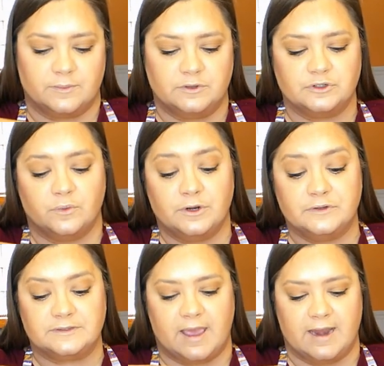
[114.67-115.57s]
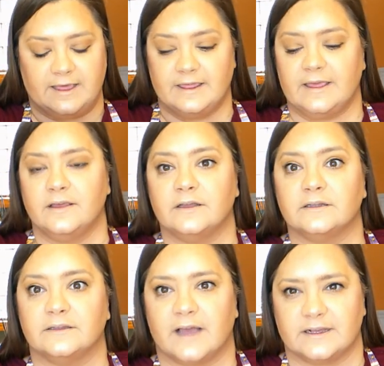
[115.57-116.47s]
You don't want to use anything
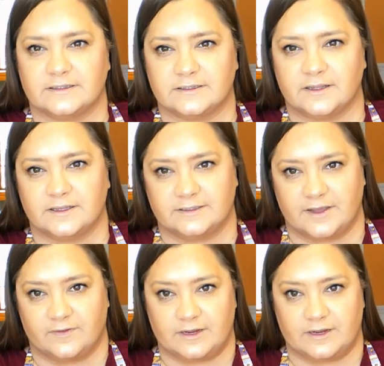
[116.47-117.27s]
less than 70%.